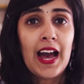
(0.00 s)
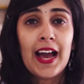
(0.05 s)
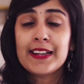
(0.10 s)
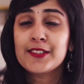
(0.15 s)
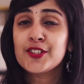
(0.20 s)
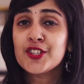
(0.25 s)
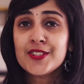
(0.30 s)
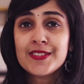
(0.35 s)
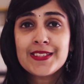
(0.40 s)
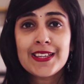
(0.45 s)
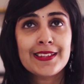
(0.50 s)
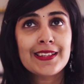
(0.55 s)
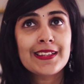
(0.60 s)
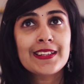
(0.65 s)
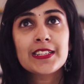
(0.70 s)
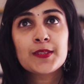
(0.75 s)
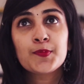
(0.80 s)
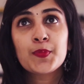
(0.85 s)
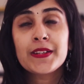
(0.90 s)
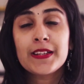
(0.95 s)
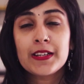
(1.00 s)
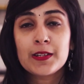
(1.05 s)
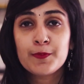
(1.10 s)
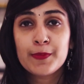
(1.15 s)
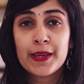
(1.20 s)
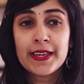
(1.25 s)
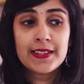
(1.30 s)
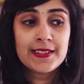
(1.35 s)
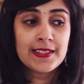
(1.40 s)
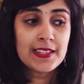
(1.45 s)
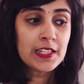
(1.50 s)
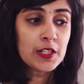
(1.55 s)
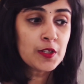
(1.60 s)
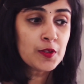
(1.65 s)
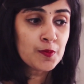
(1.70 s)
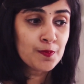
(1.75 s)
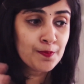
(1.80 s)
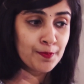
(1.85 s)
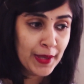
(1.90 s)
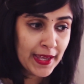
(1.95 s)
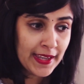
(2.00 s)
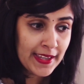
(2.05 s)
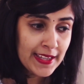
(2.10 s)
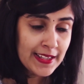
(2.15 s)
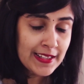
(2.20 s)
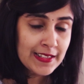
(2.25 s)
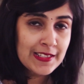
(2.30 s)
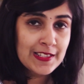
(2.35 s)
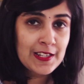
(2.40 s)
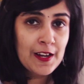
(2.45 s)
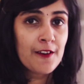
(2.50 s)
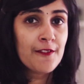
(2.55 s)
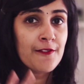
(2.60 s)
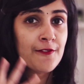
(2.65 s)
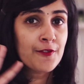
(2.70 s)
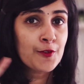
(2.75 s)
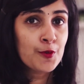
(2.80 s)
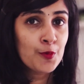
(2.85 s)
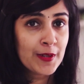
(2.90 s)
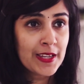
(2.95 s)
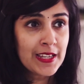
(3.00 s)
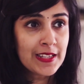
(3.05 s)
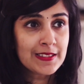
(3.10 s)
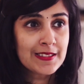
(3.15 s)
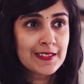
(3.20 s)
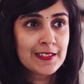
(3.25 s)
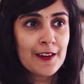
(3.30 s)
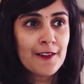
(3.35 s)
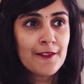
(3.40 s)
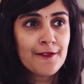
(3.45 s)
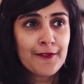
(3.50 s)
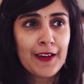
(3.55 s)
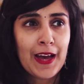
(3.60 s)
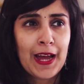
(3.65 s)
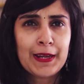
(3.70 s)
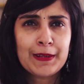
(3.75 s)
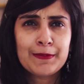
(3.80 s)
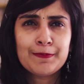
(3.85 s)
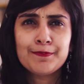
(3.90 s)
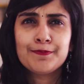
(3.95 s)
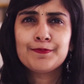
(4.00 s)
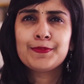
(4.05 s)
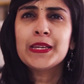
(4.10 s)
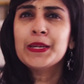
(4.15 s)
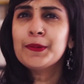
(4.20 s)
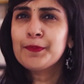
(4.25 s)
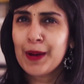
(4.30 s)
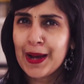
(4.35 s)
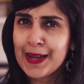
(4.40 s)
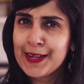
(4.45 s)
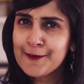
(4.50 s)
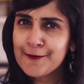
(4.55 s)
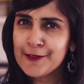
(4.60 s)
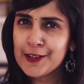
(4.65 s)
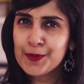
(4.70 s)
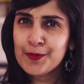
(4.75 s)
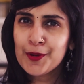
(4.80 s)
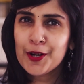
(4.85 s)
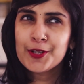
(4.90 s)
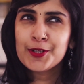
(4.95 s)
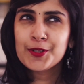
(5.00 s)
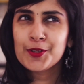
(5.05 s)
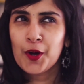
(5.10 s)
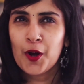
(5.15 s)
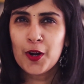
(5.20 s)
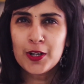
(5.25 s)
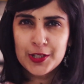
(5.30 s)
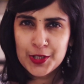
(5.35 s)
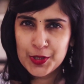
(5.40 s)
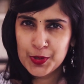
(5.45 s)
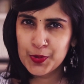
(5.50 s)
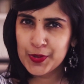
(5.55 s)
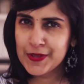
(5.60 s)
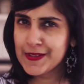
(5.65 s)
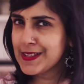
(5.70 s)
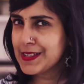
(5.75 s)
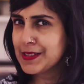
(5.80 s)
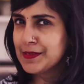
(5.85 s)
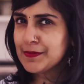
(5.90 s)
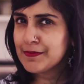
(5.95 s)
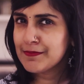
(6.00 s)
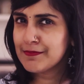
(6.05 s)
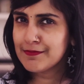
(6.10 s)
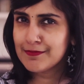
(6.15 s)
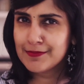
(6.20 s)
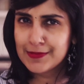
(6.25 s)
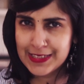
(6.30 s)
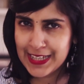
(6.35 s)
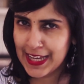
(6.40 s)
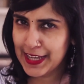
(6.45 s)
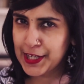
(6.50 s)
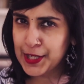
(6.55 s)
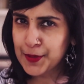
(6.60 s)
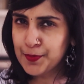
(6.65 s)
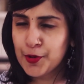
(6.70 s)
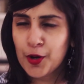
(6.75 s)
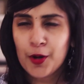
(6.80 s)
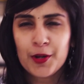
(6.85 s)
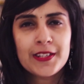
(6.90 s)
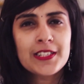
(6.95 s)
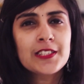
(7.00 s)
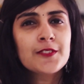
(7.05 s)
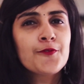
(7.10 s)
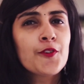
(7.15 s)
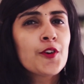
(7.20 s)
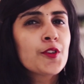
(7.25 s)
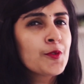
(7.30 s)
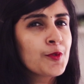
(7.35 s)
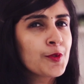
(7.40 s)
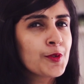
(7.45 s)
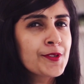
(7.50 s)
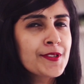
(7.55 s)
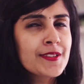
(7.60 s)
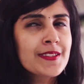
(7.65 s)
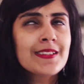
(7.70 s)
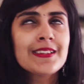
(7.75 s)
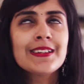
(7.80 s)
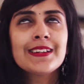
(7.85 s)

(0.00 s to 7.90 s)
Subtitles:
I'll just say that it's been amazing baking stuff, cooking stuff, and being mindful about not using dairy products for those.